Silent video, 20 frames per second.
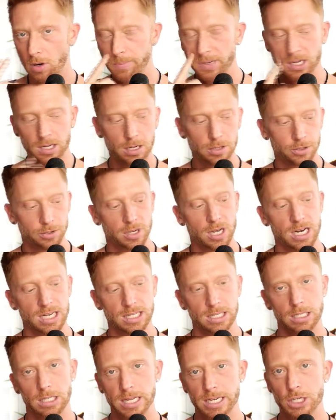Because you kind of
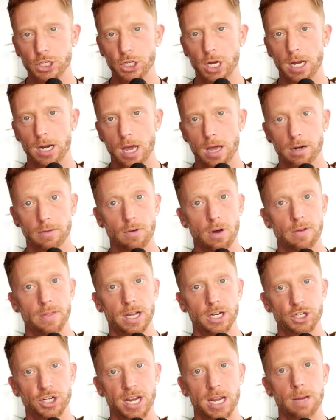slingshot out of all that
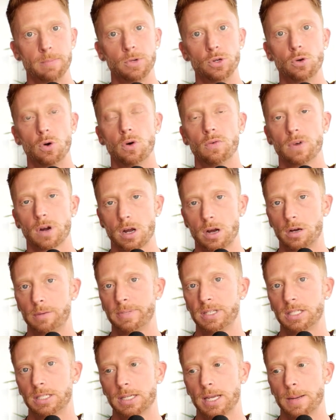shame, you
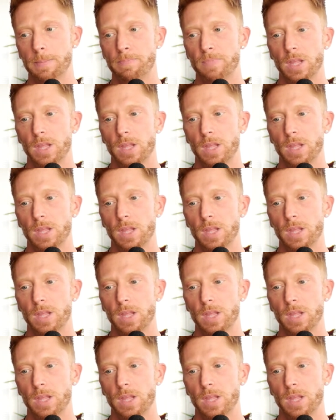overcompensate.